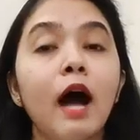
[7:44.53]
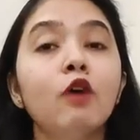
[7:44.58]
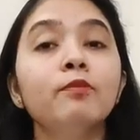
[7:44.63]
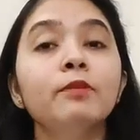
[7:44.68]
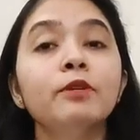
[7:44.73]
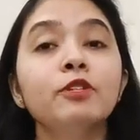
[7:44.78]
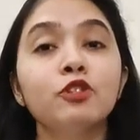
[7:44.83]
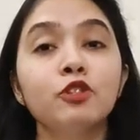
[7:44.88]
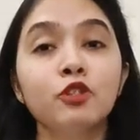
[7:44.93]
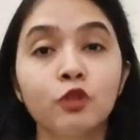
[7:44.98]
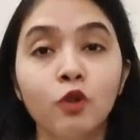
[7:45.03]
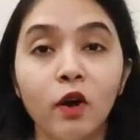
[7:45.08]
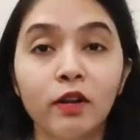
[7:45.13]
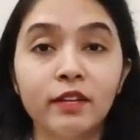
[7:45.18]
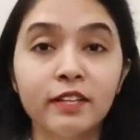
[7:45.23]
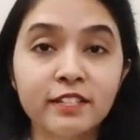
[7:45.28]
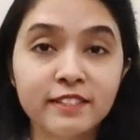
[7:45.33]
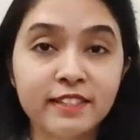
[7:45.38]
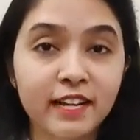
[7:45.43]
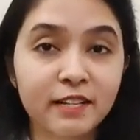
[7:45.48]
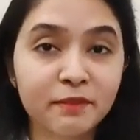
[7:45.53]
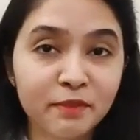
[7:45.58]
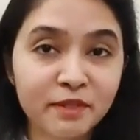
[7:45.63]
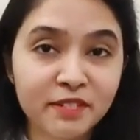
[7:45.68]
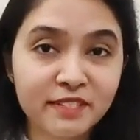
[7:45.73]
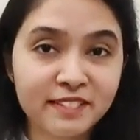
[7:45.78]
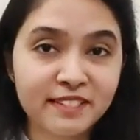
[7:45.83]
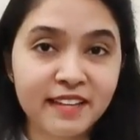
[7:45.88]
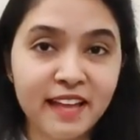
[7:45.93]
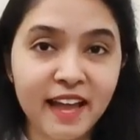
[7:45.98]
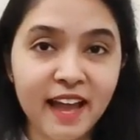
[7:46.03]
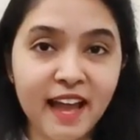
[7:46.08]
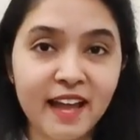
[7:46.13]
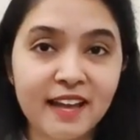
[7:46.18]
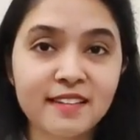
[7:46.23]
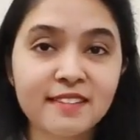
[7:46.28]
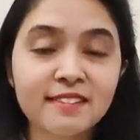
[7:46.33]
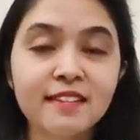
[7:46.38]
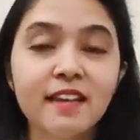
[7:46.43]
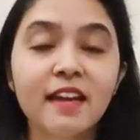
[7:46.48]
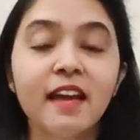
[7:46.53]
much knowledge that person has